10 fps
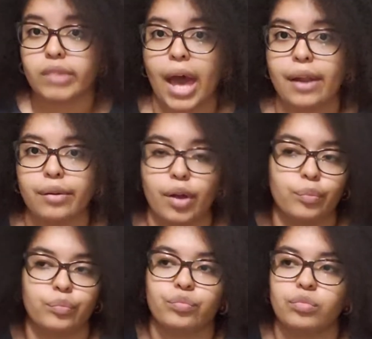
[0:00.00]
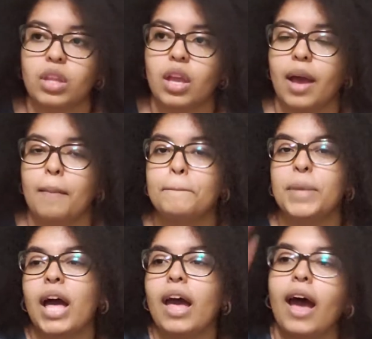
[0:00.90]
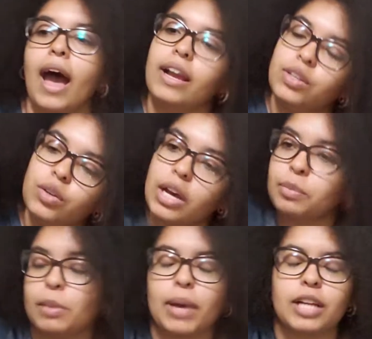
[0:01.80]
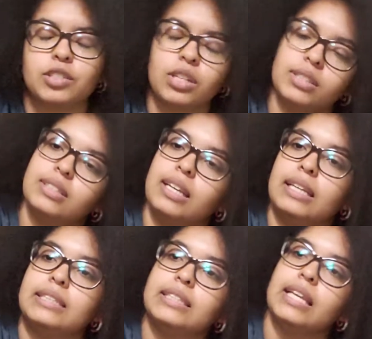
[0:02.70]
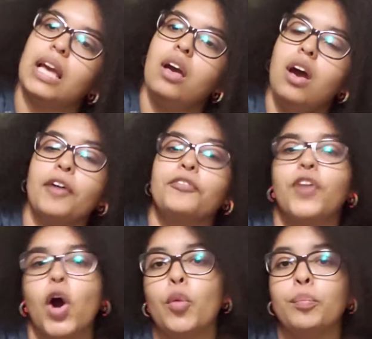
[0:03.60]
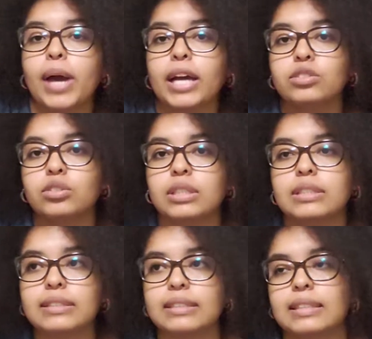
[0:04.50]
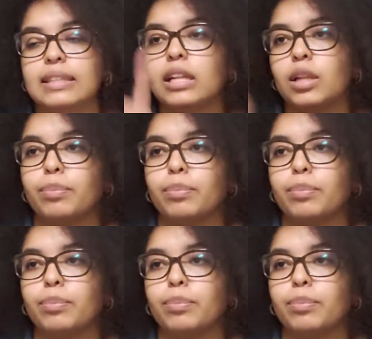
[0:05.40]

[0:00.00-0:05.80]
I don't know. But I do have my mattress. It's a foam mattress. It's in a